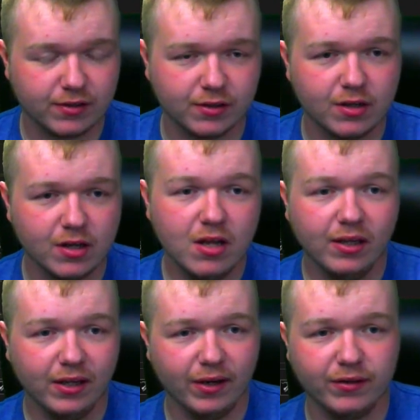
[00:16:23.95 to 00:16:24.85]
Uh,
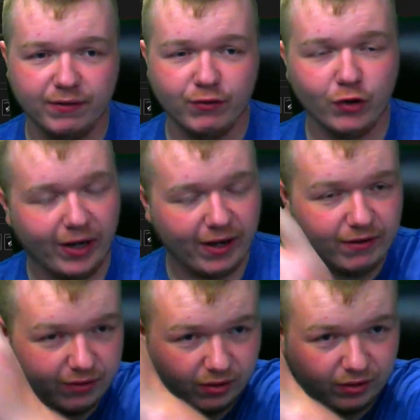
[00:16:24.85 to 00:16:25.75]
yes, even though I have, it
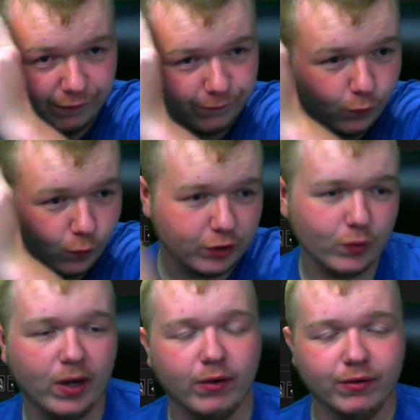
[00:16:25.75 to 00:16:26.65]
says I have 42
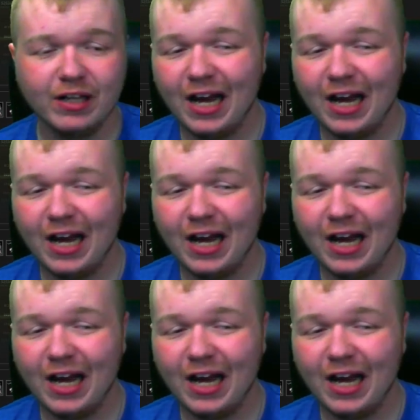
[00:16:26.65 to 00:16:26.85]
hours,